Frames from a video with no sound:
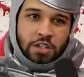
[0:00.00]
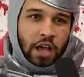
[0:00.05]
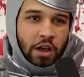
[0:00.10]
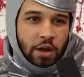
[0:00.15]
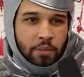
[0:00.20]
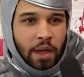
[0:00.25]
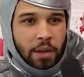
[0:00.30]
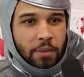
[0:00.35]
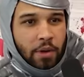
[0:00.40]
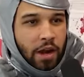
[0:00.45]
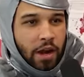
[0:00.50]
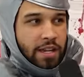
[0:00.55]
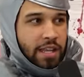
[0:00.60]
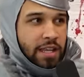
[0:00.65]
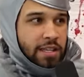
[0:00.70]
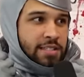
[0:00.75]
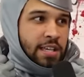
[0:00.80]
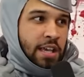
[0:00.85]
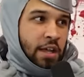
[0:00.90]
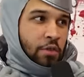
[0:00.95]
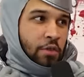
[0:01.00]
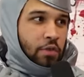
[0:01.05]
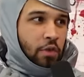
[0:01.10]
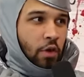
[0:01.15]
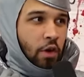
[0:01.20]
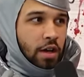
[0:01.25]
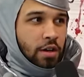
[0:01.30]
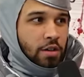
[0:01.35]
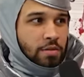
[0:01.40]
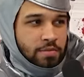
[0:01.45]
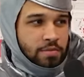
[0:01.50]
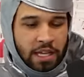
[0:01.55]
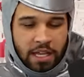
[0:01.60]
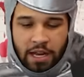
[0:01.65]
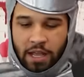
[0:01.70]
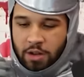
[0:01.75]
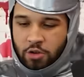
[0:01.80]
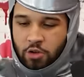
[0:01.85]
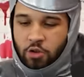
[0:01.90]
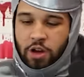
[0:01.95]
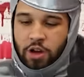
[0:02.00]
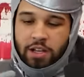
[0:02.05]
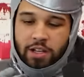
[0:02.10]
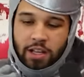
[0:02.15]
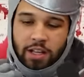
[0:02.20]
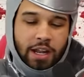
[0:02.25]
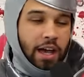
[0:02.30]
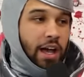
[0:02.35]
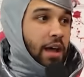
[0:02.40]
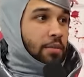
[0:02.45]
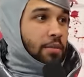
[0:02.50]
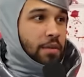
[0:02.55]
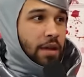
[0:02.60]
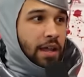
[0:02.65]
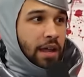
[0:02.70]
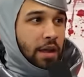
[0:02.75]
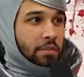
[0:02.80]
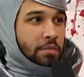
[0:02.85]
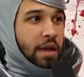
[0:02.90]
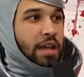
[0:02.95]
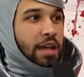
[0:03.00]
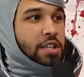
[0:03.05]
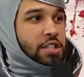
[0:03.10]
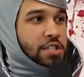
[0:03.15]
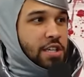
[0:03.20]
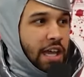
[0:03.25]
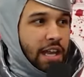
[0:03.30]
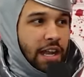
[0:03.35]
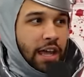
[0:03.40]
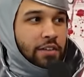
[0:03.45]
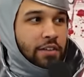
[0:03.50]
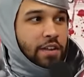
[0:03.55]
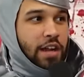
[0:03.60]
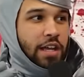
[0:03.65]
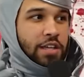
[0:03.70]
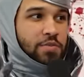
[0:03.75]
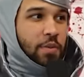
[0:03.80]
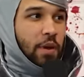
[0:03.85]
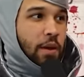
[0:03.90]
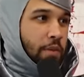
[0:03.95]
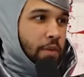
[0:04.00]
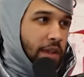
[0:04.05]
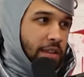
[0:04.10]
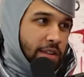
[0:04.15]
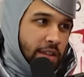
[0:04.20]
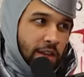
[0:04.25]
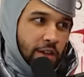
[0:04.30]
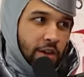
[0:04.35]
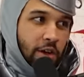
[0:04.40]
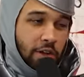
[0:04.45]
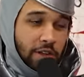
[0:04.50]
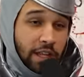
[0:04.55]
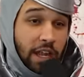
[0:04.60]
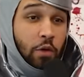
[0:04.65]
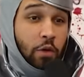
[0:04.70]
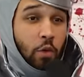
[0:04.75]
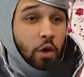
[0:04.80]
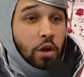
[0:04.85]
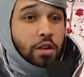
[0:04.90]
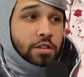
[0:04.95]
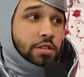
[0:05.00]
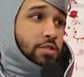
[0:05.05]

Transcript: I remember I'd get tin foil and I'd crinkle it up and I'd make a chain out of it and I spray painted it gold. I wore it to